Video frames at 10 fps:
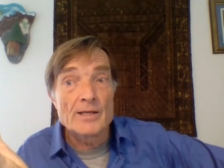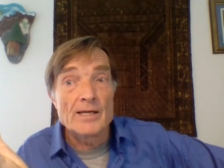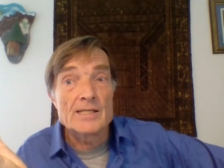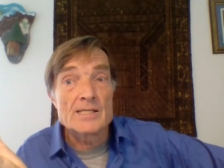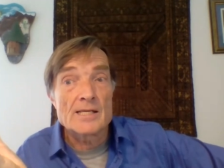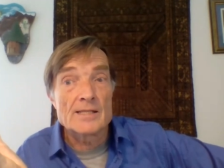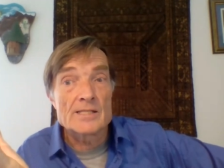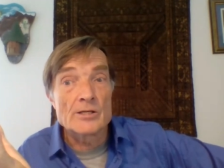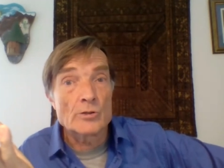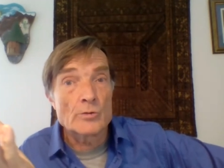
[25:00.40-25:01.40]
And he said,
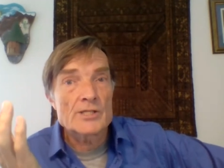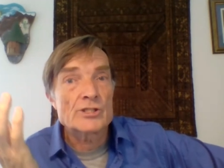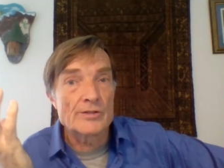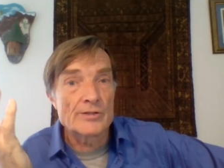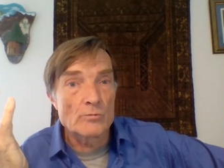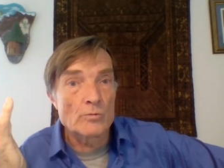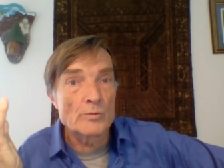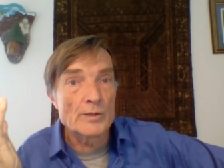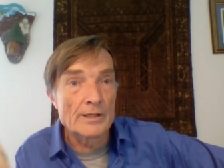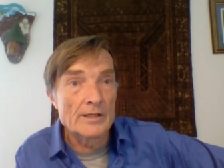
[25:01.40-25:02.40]
there's no question that
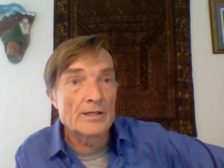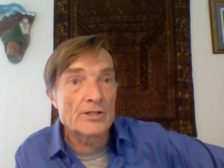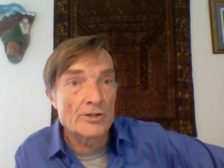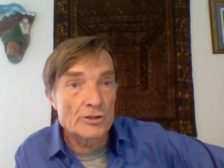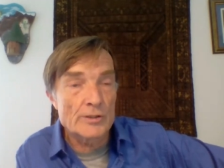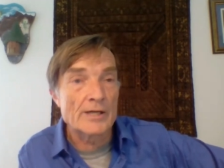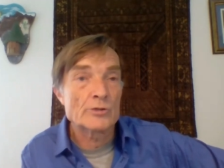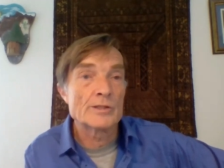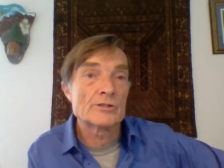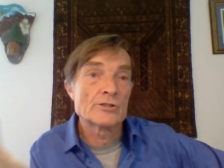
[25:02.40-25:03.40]
what we learned in the
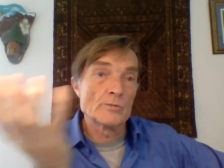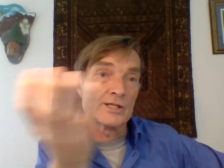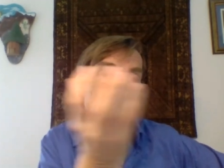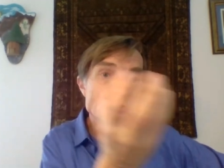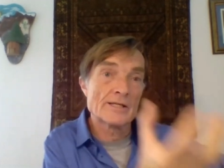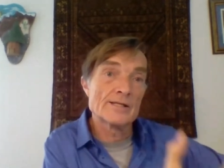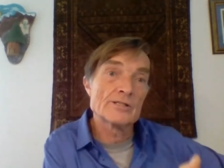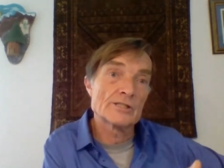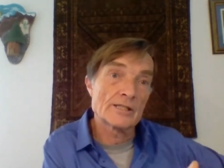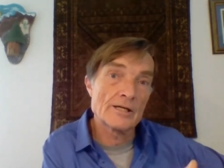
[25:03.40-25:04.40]
drought, we, we took
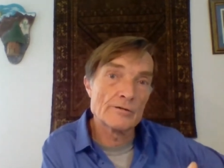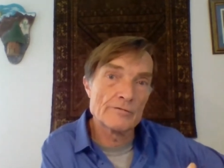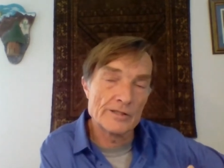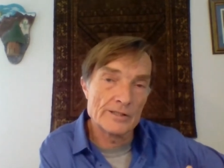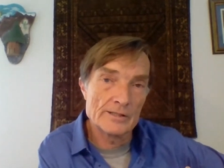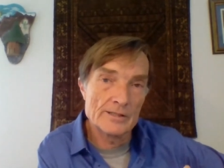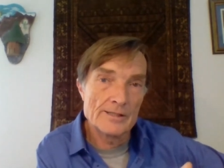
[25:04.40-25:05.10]
into COVID.